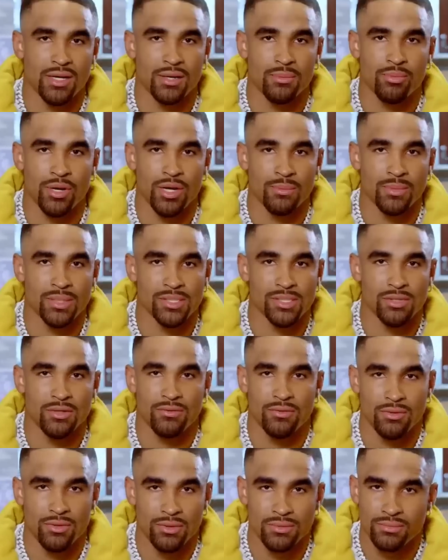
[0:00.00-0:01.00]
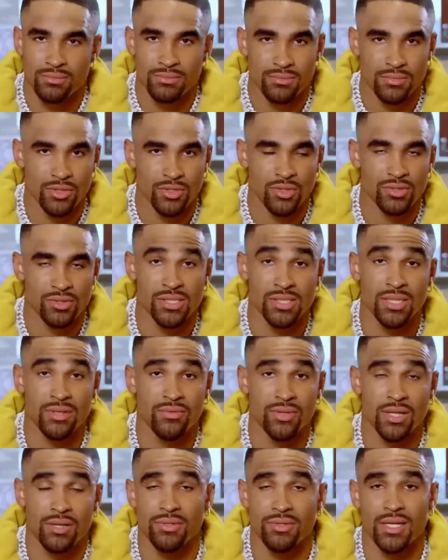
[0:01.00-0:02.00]
I pride myself on, you know, just giving
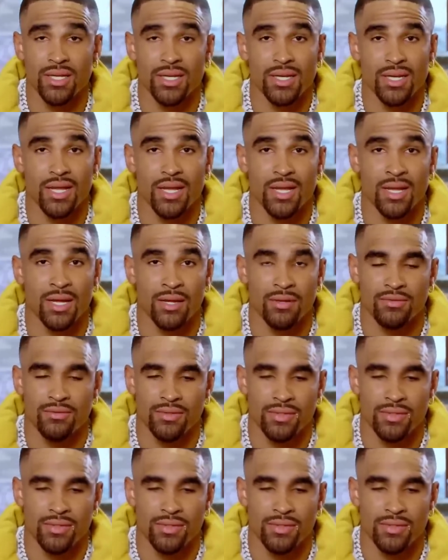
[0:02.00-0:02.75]
everything that I have.